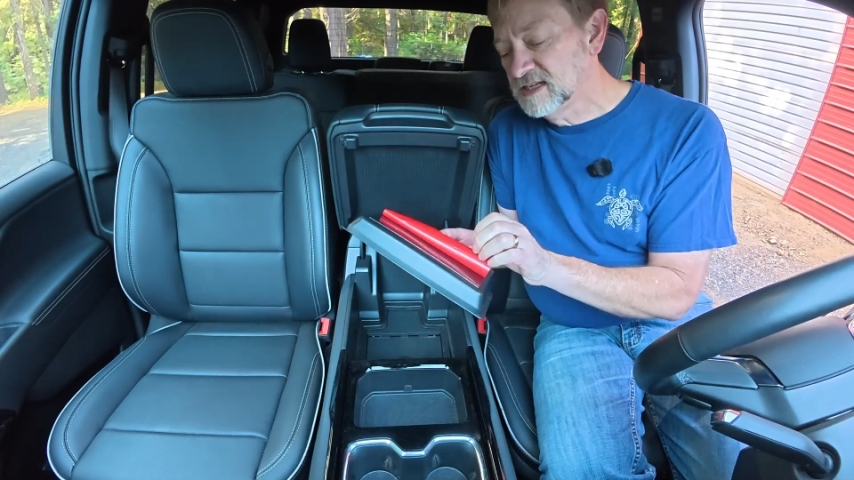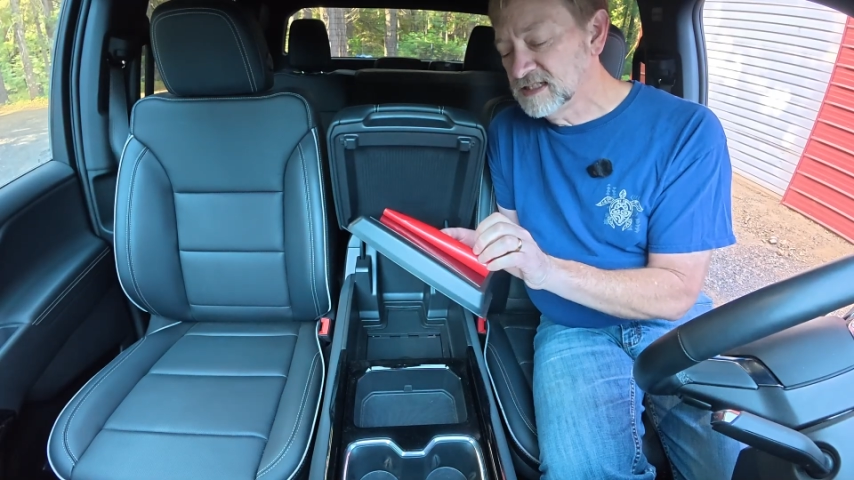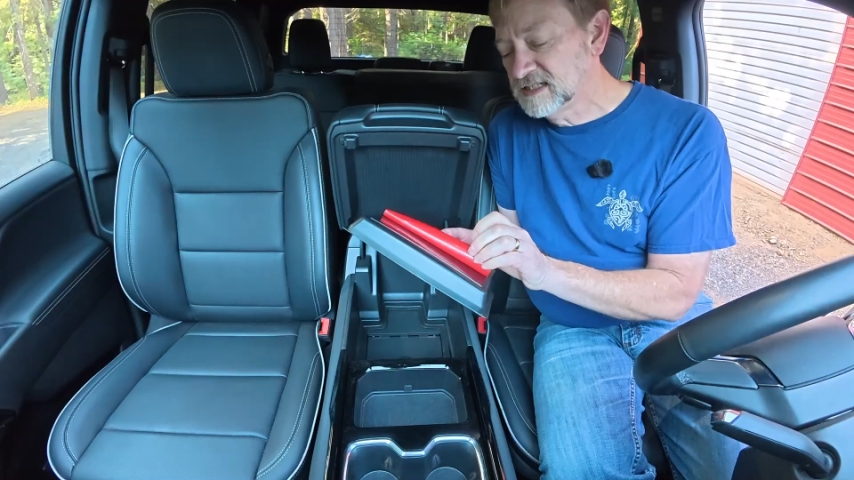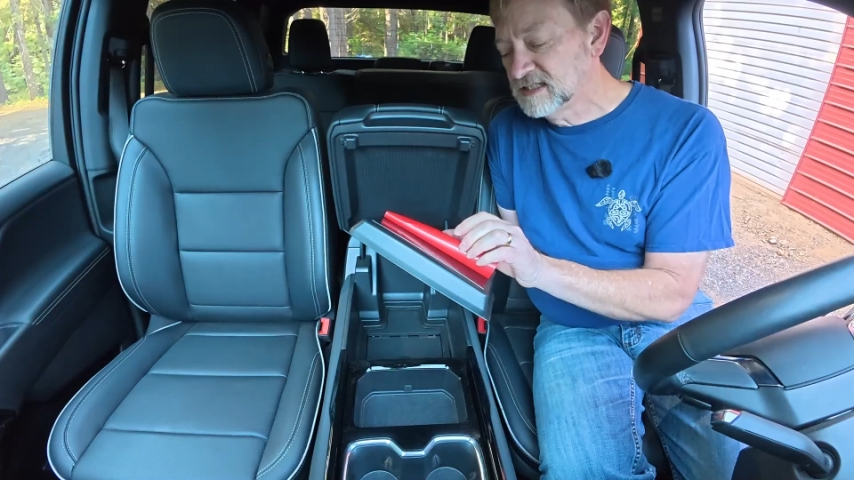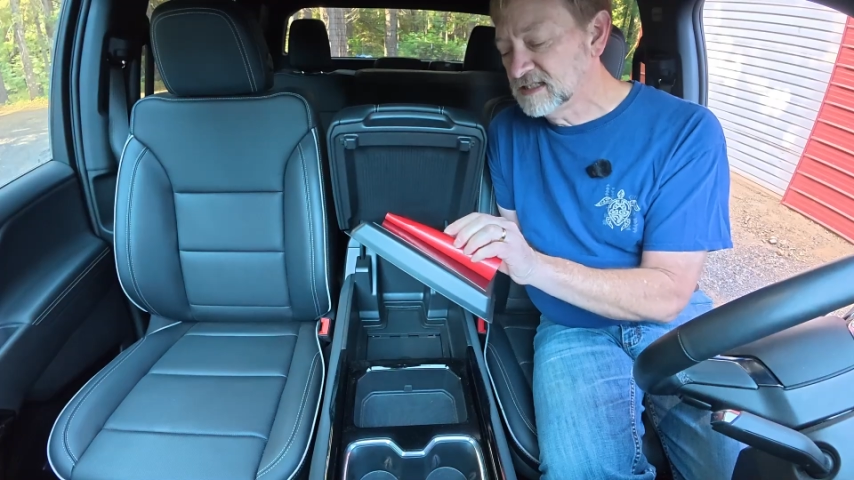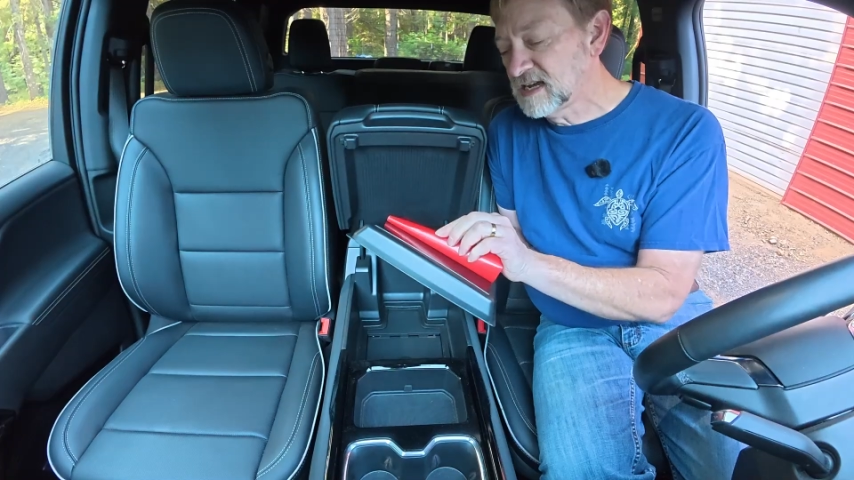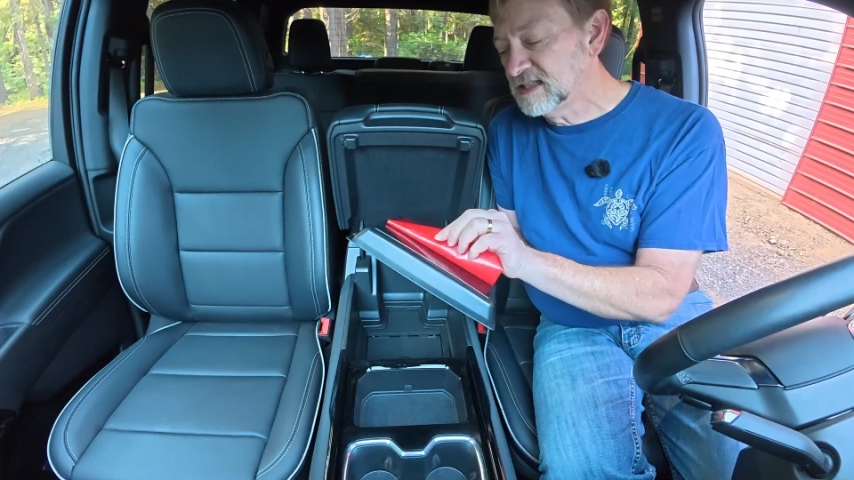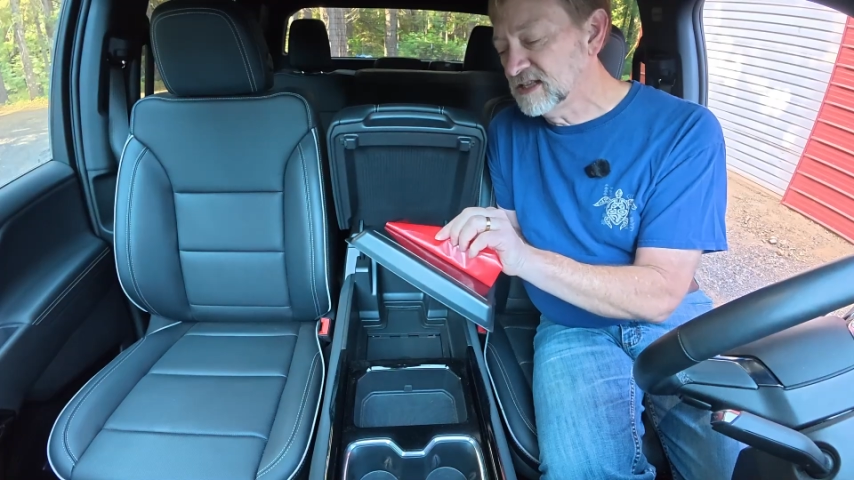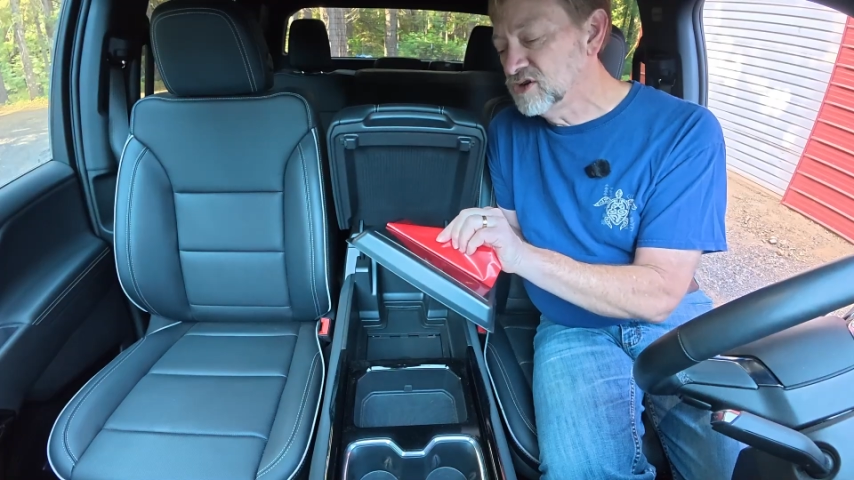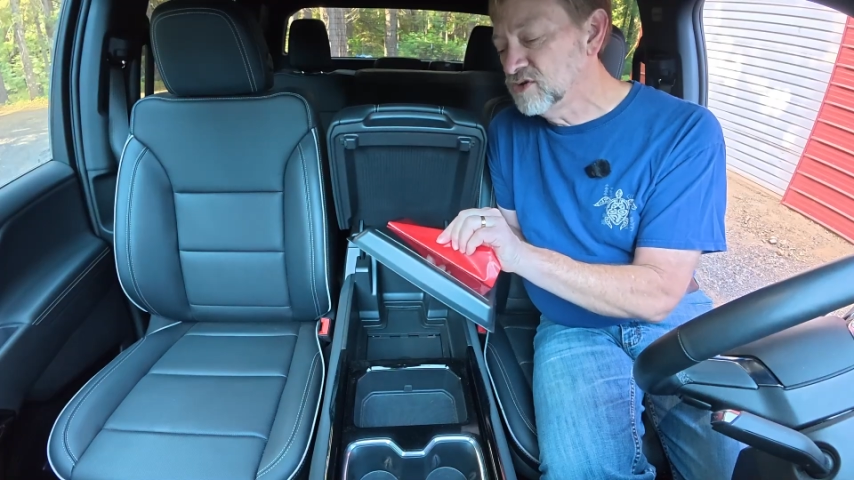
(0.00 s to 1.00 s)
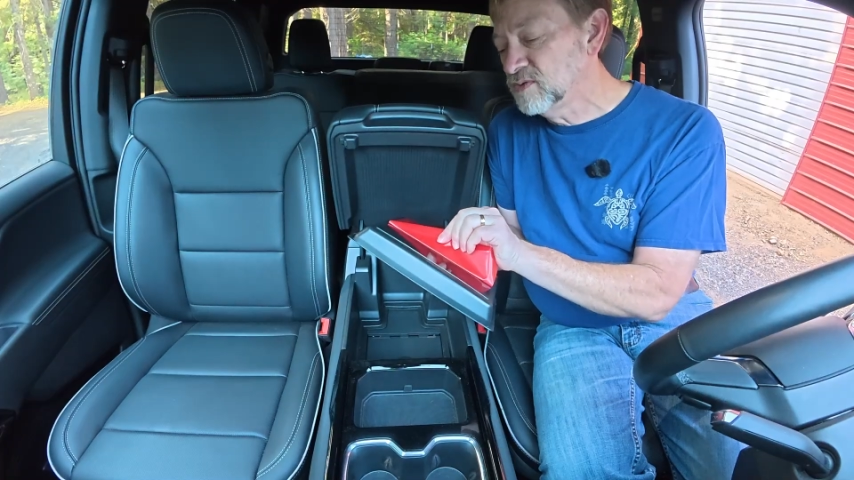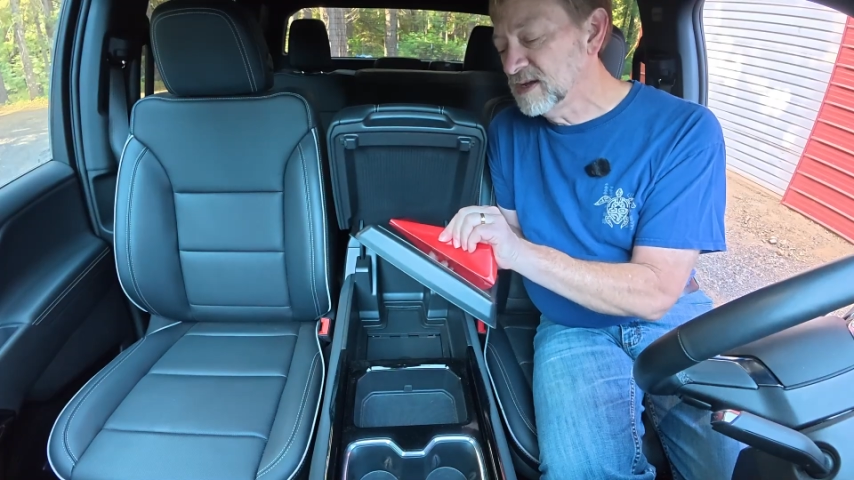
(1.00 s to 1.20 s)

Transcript: this has got the new